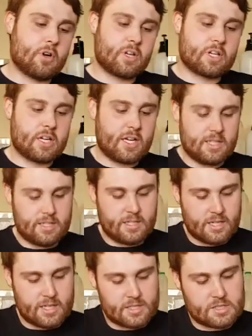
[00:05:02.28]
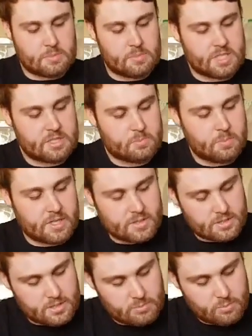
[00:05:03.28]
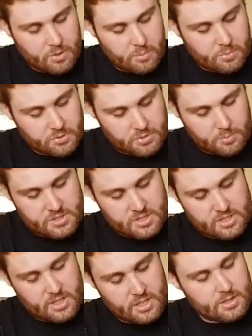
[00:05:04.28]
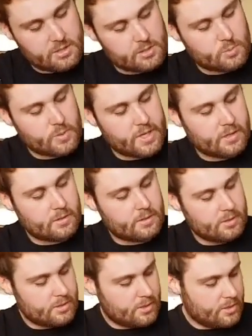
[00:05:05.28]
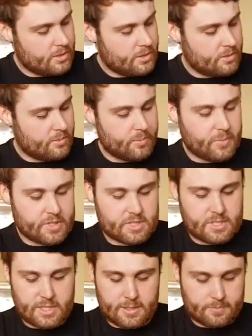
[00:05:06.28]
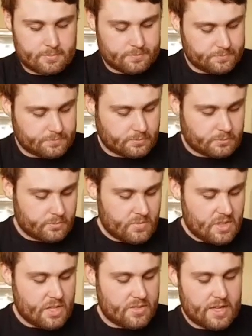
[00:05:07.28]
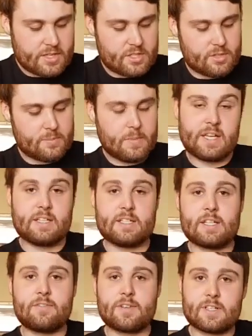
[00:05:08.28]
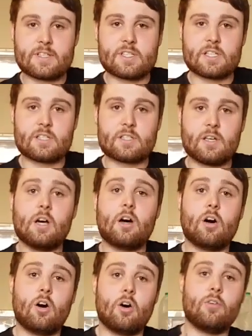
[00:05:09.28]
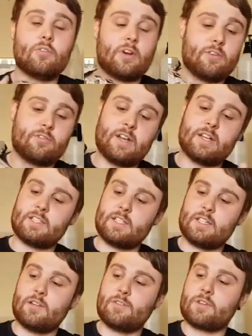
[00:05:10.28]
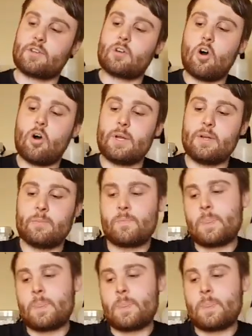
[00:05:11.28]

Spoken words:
Mordecai here has some nice pinks and purples up his side as well. But that's your main differences of a red tail to common.